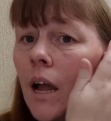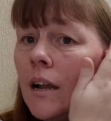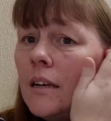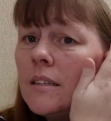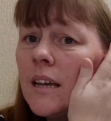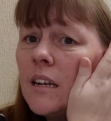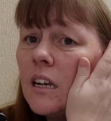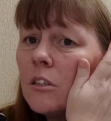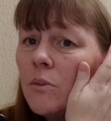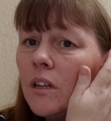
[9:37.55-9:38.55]
and I said
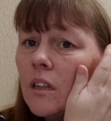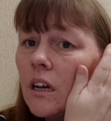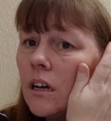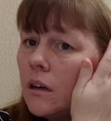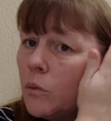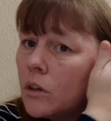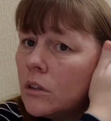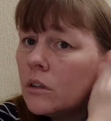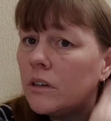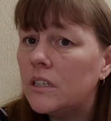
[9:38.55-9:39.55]
last week that one of
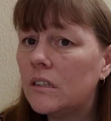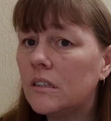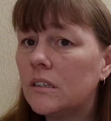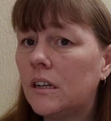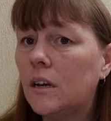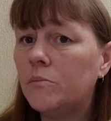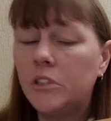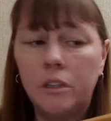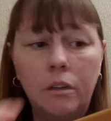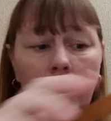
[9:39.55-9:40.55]
the threads had snapped.